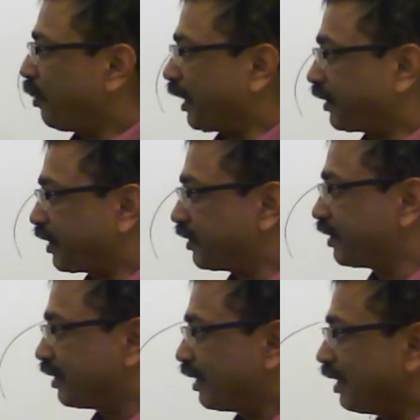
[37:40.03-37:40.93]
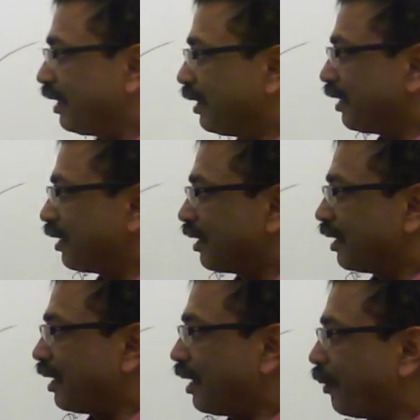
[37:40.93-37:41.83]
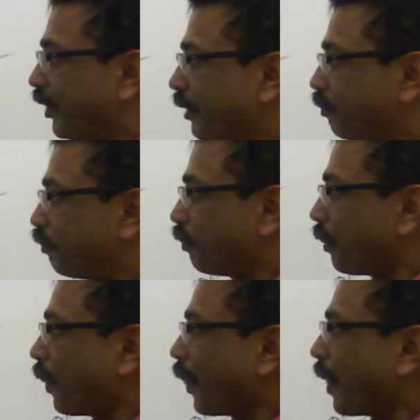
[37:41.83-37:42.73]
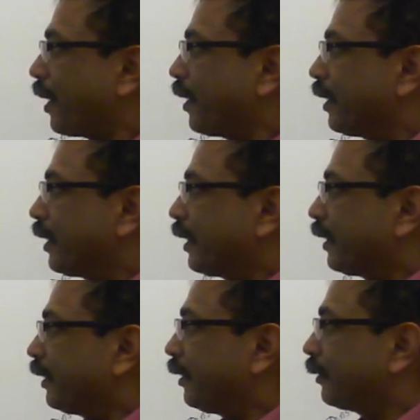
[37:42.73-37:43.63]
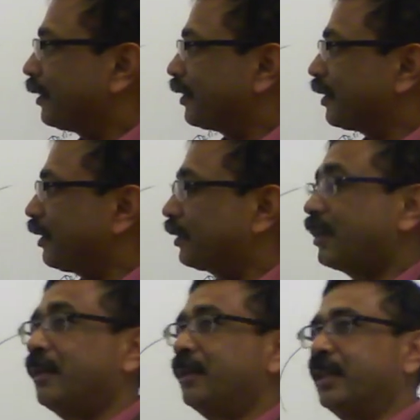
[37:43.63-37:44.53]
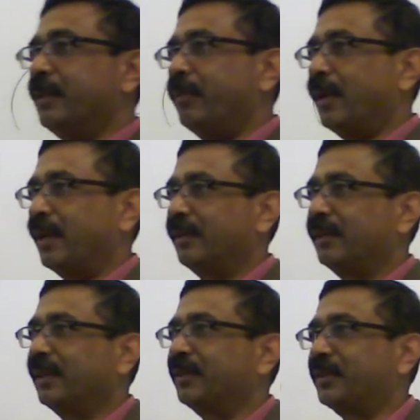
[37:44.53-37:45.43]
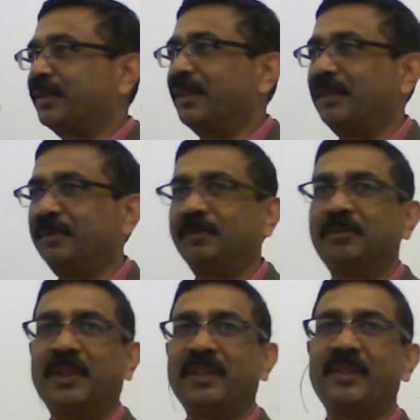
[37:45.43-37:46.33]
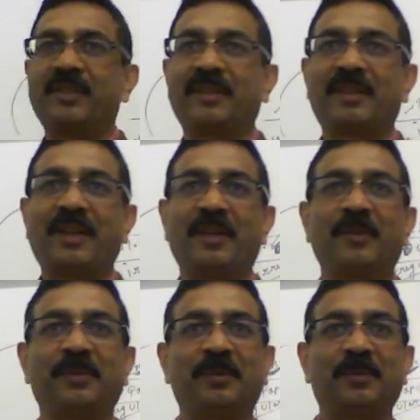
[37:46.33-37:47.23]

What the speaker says: patches appear. Here this is the third degree burn. Okay, it's very kind of